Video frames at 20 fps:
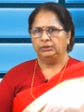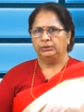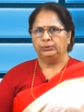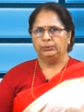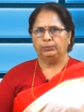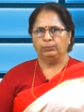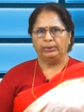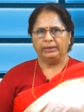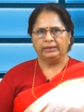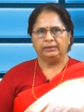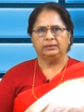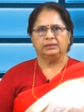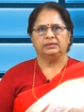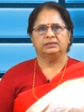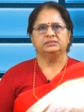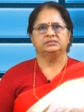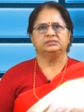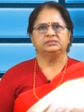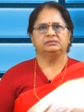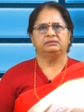cueing
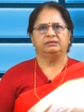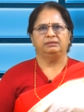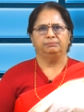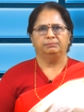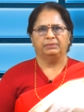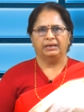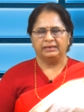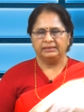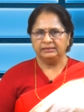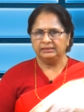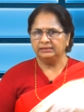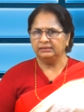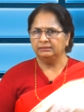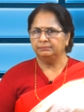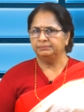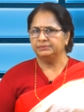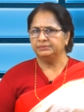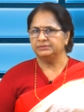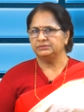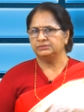is reminding a
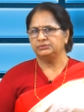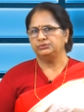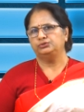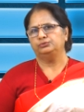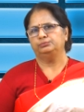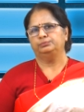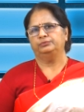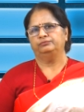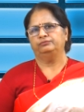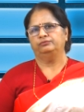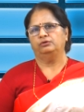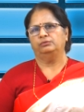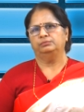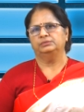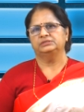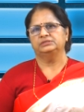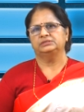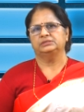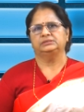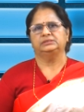person to perform
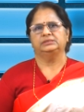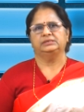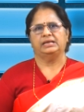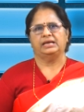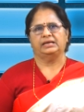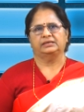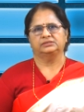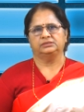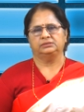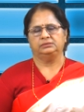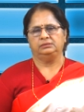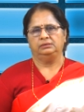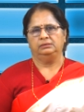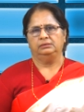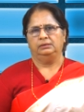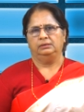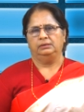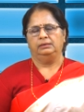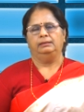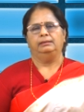a certain action
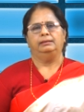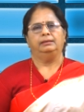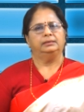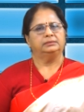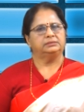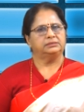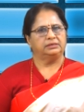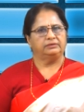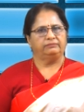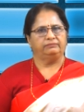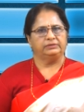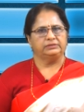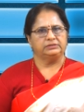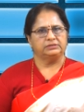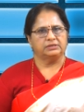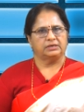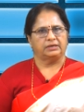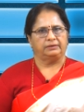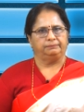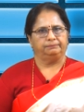at a given
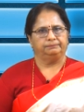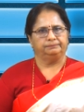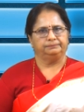time.